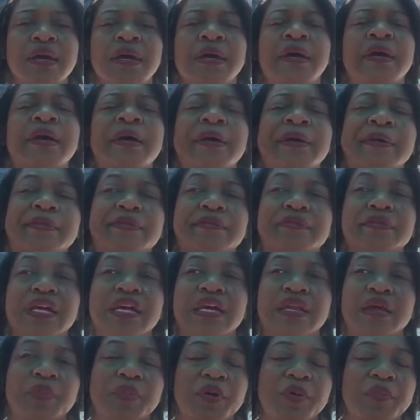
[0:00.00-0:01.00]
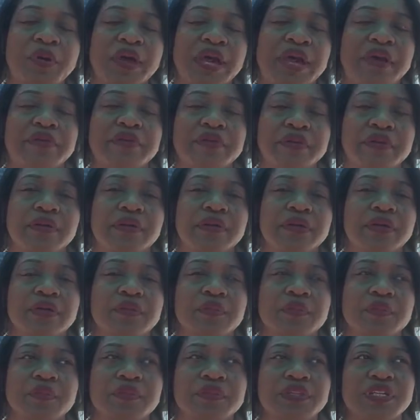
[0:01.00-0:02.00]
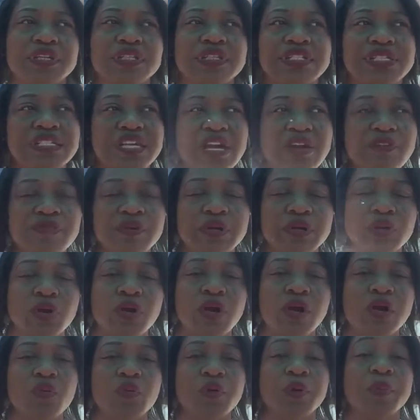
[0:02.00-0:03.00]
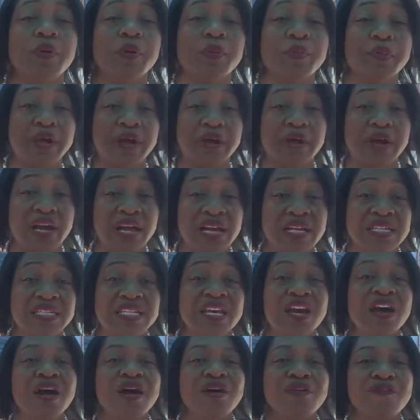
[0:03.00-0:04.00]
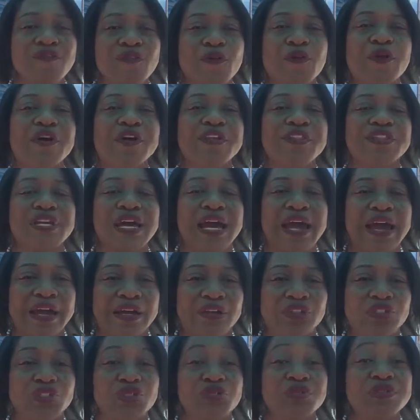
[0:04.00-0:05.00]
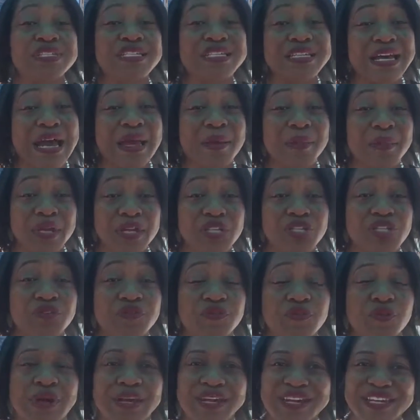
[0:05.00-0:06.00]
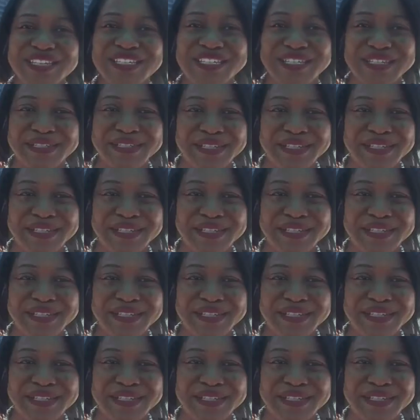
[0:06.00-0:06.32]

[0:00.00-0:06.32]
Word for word: um, and prepare the discovery call will prepare us for the actual Skype interview. I get to